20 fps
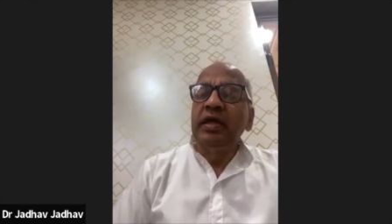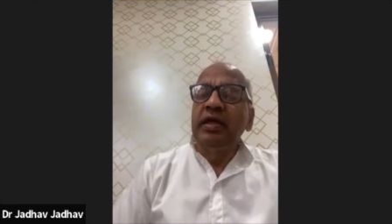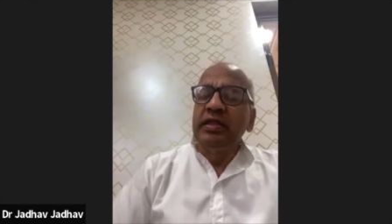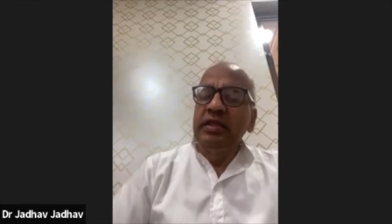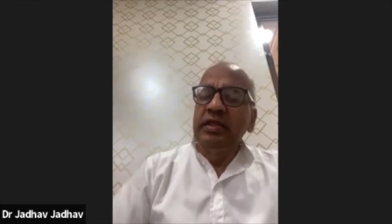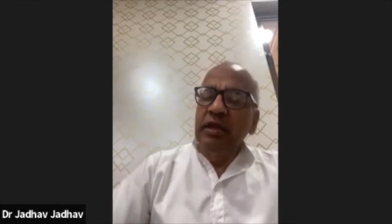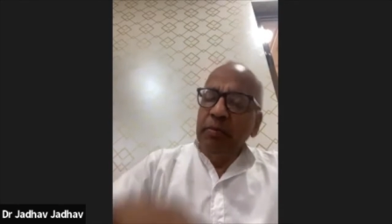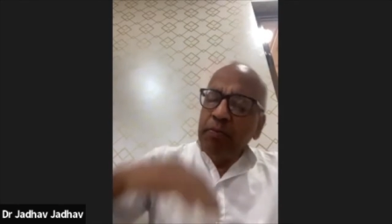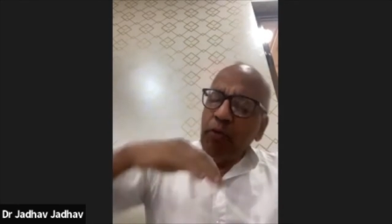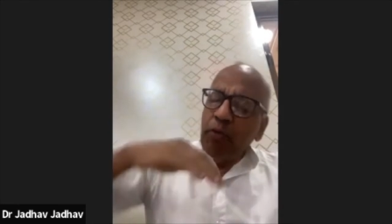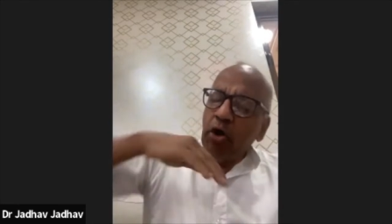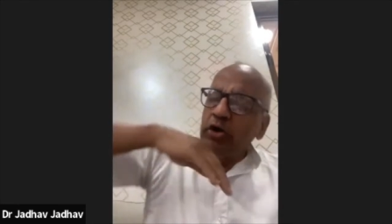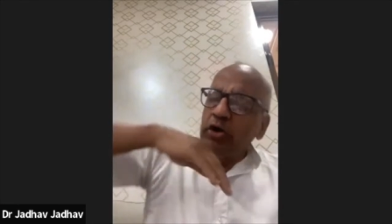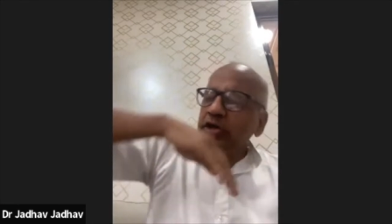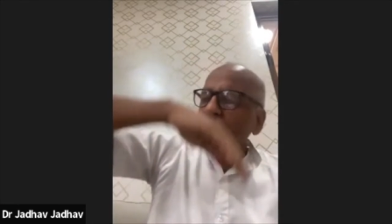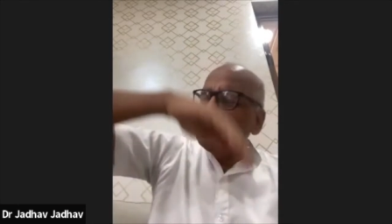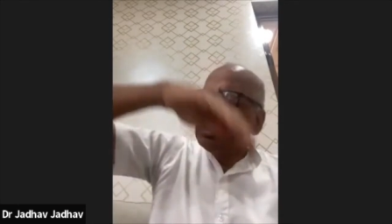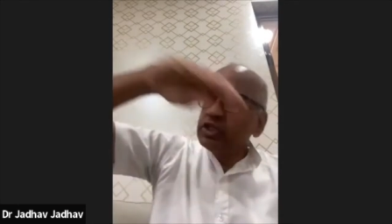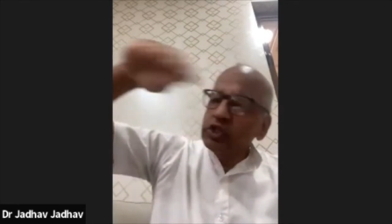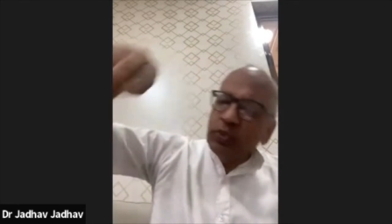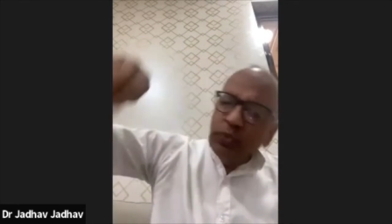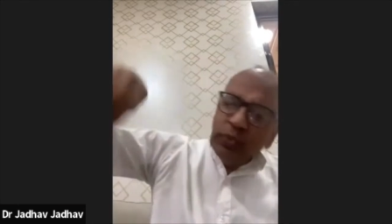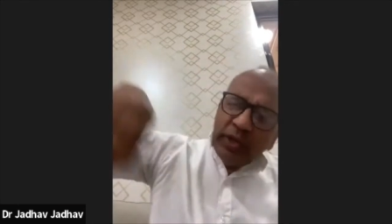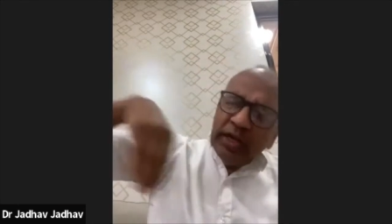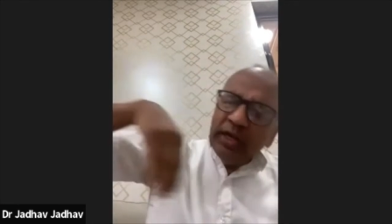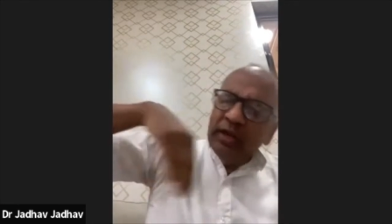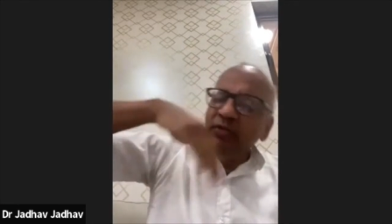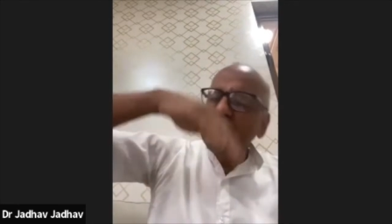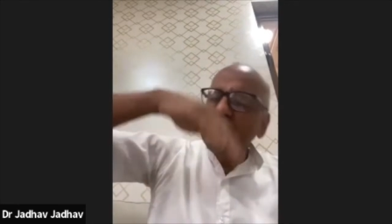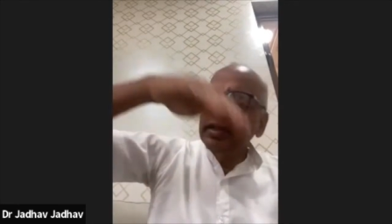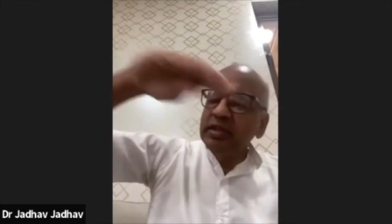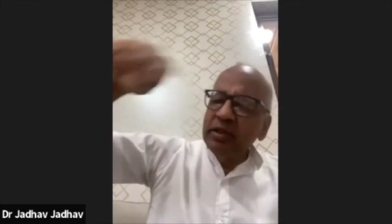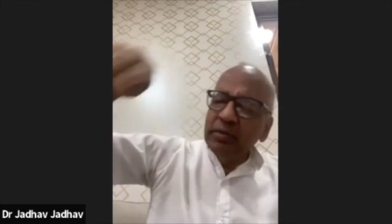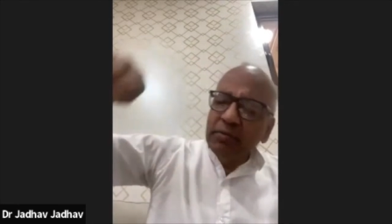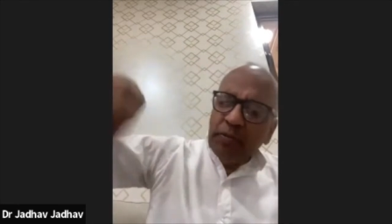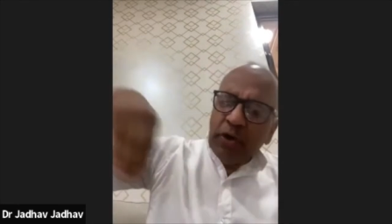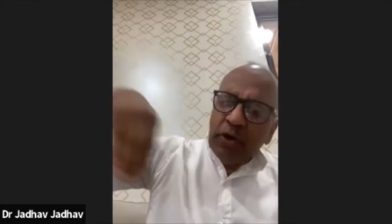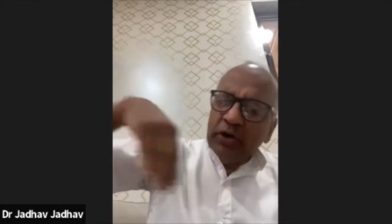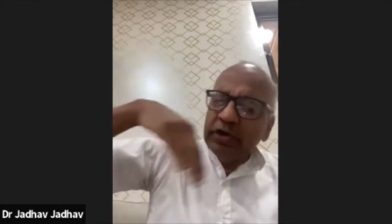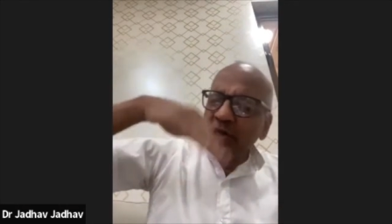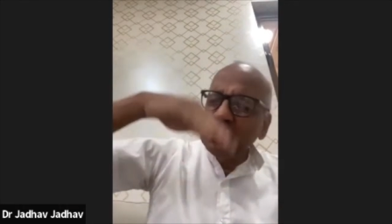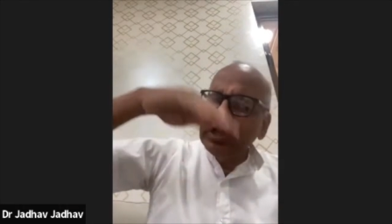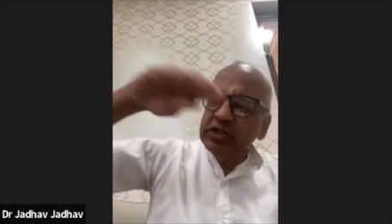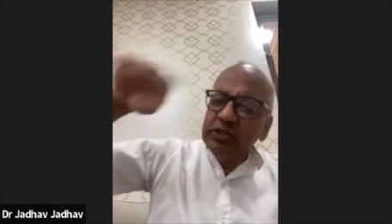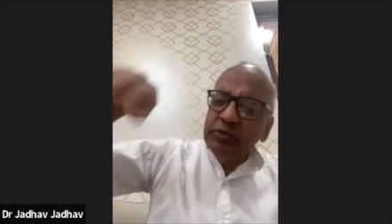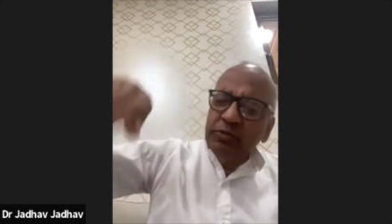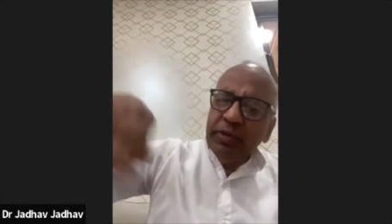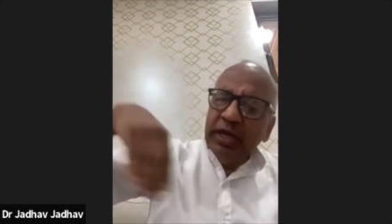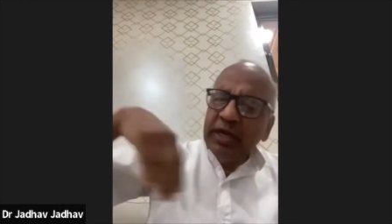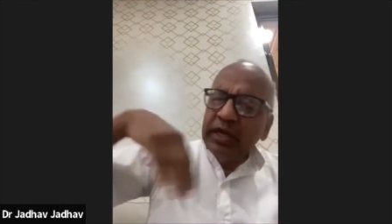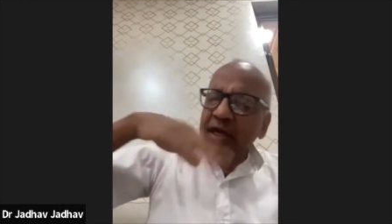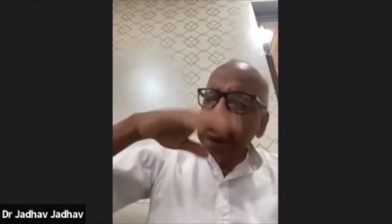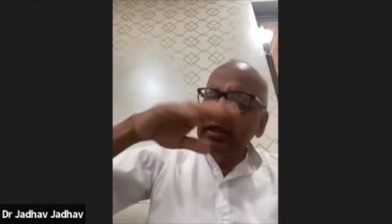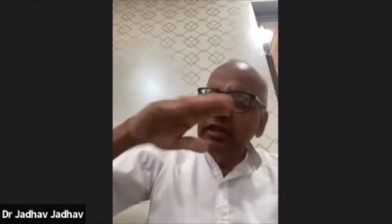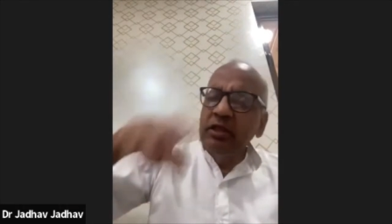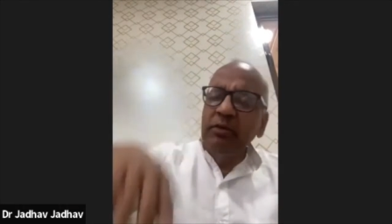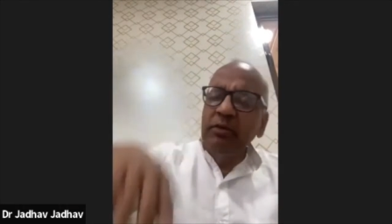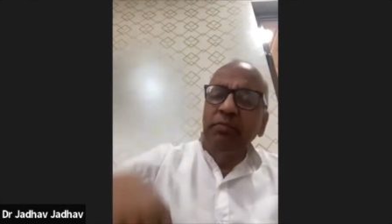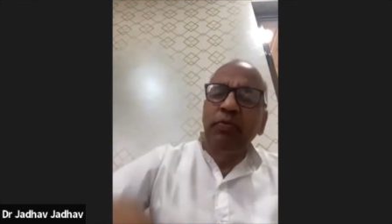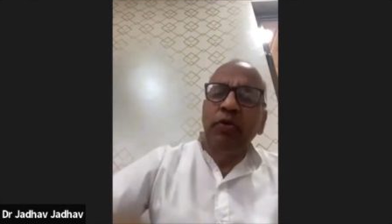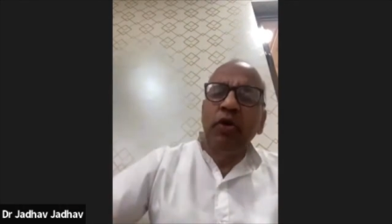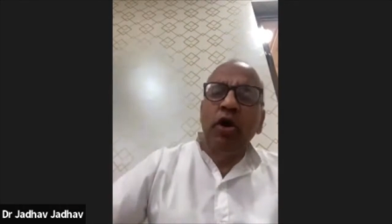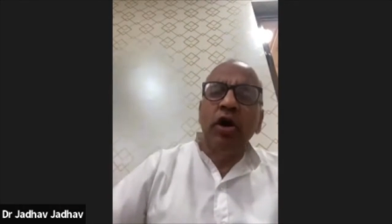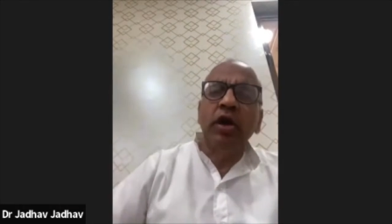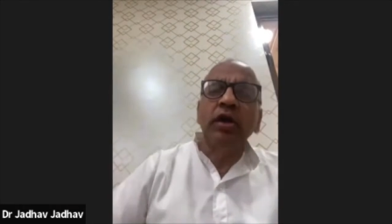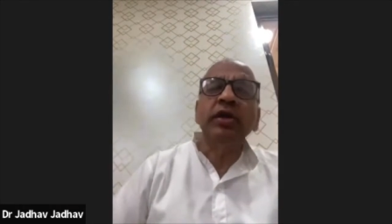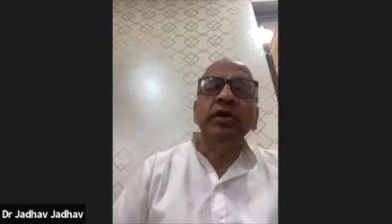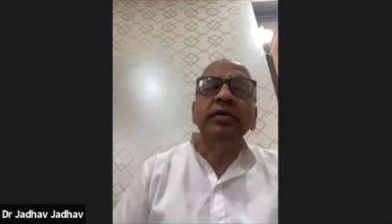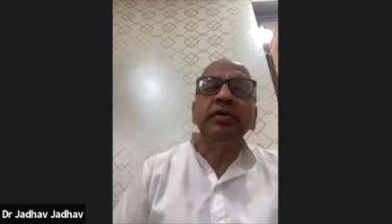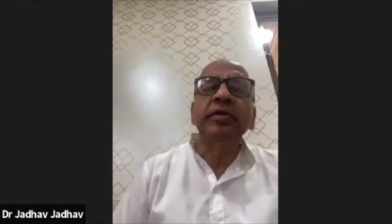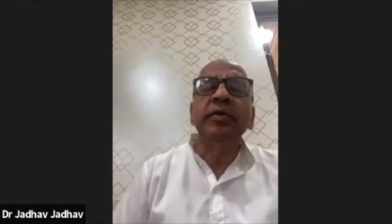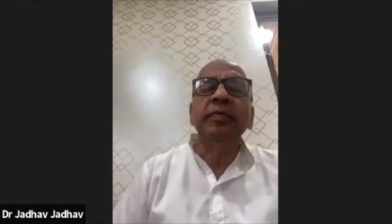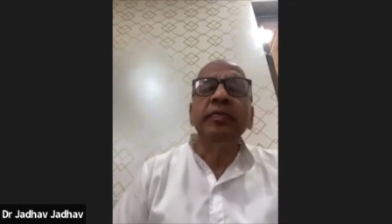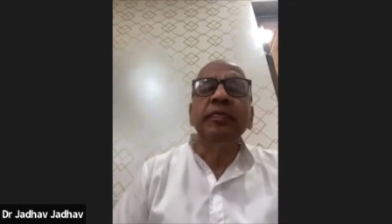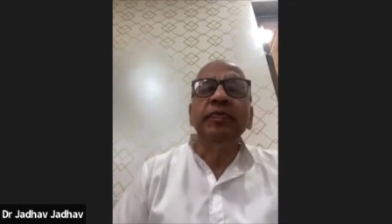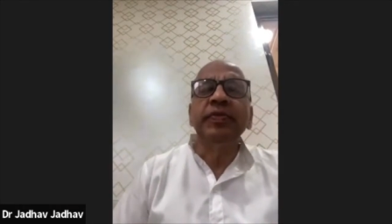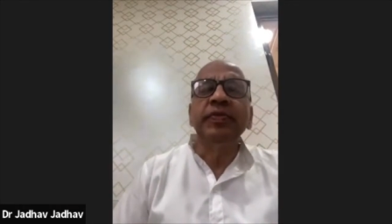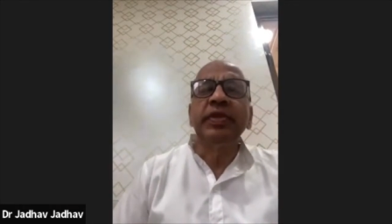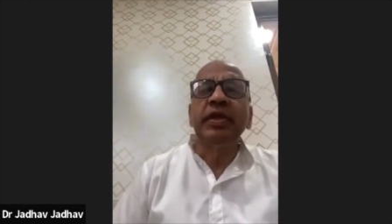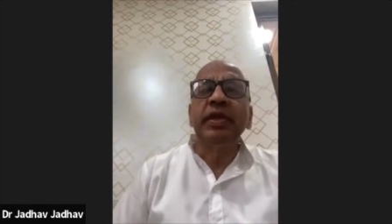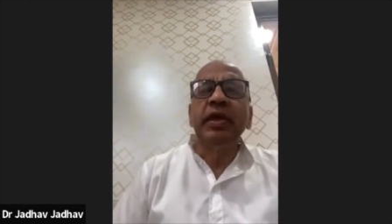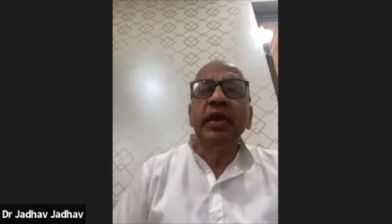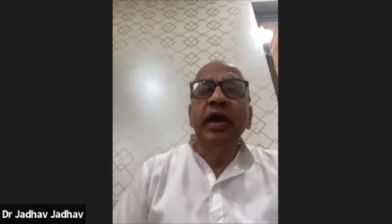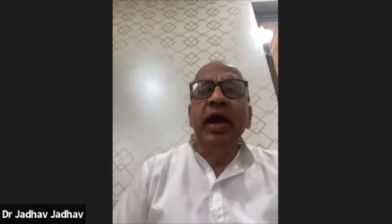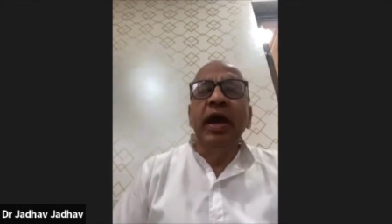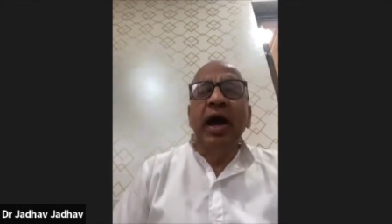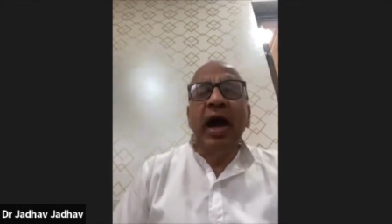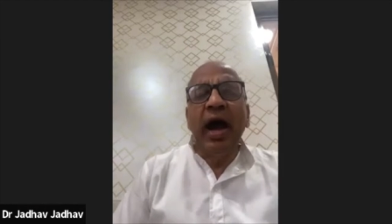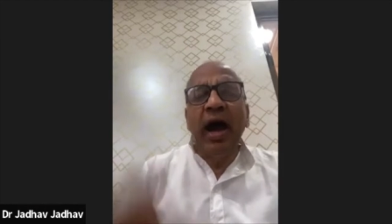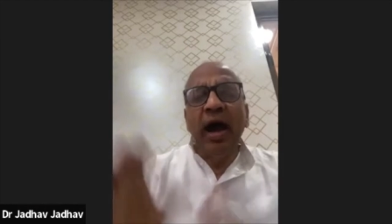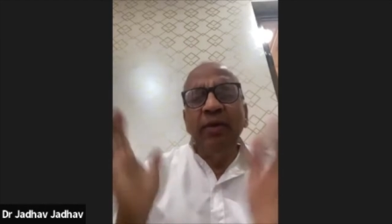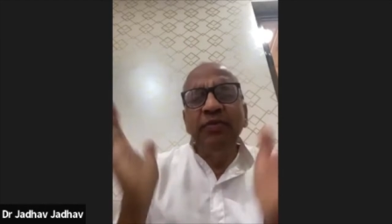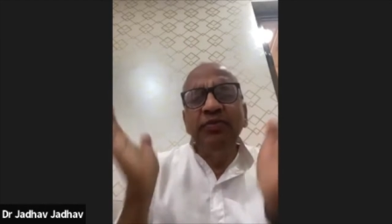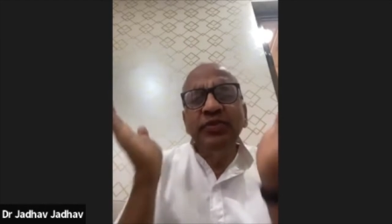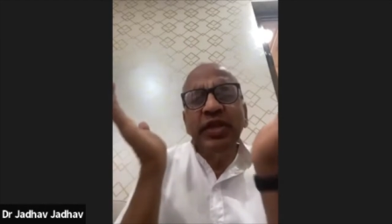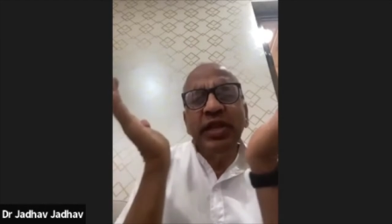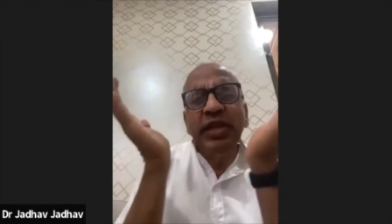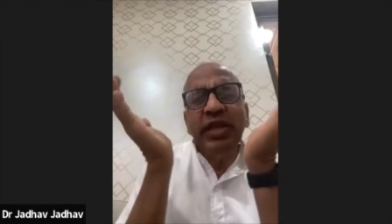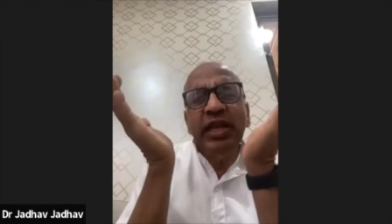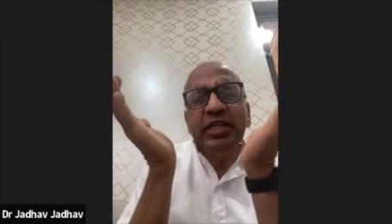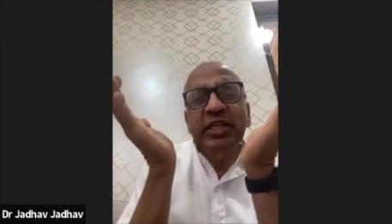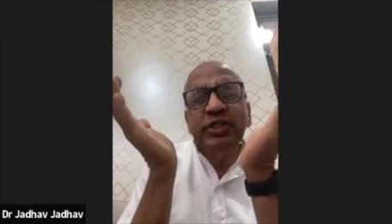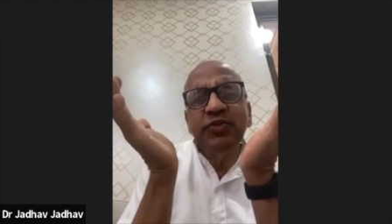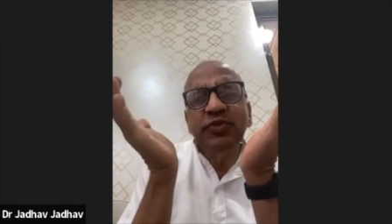The potter's wheel, when the potter is making the pot, after he has